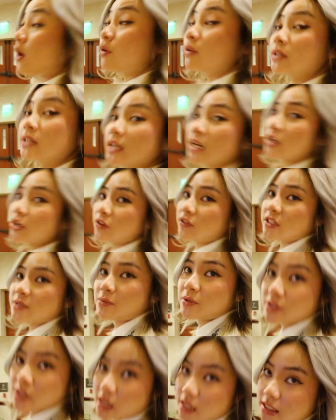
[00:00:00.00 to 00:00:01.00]
I only get nervous
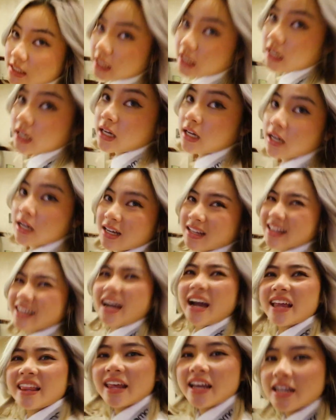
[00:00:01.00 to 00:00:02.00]
presenting.
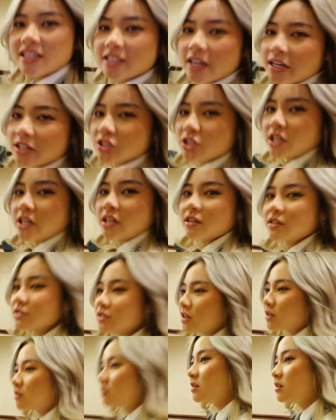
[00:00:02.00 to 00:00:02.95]
Like, I like attention, so.